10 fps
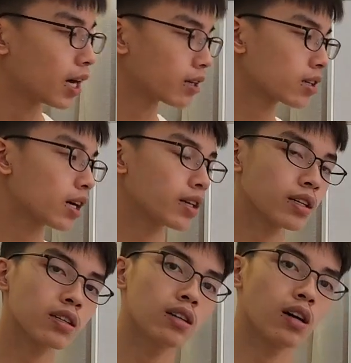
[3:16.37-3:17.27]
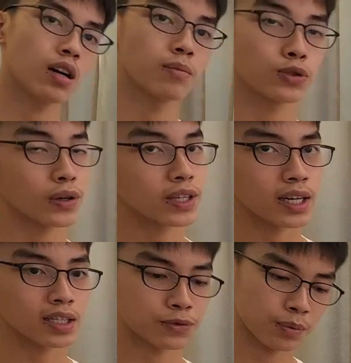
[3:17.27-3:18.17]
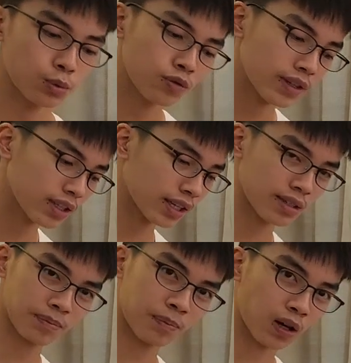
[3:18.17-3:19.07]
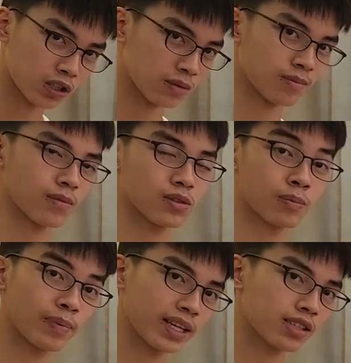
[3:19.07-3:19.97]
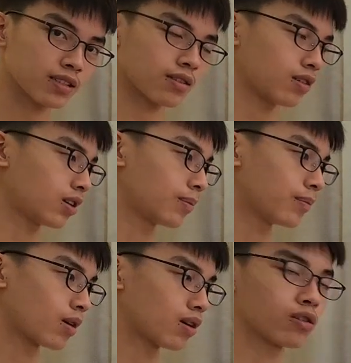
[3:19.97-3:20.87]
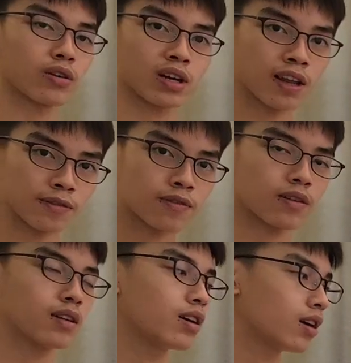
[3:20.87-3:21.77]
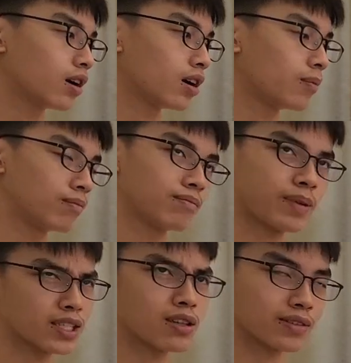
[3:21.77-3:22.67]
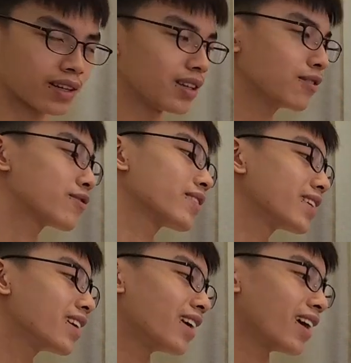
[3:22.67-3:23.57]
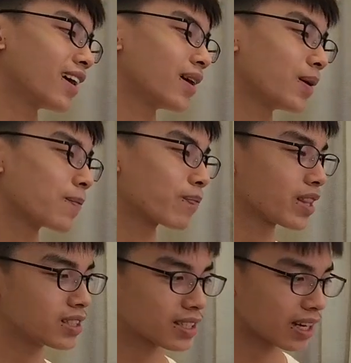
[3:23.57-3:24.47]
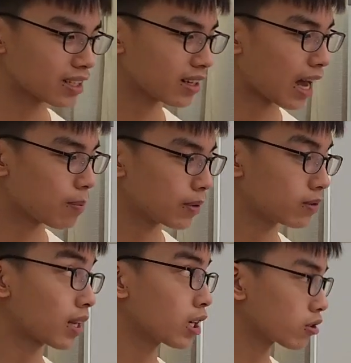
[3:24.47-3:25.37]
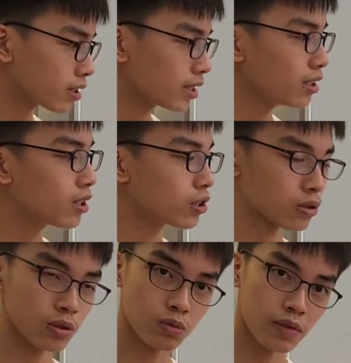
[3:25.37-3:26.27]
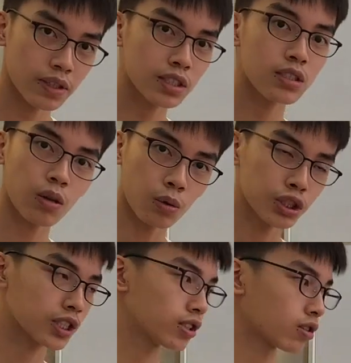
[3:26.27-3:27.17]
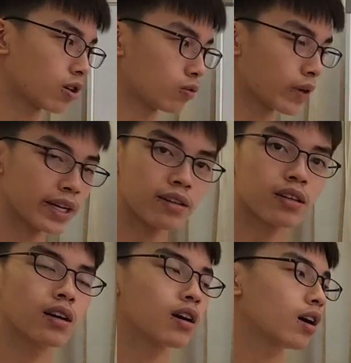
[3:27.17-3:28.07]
Undercutting, so undercutting is removing like the bottom, your base, or your cliff, base of the cliff. This can either happen naturally through rivers, oceans, or rain.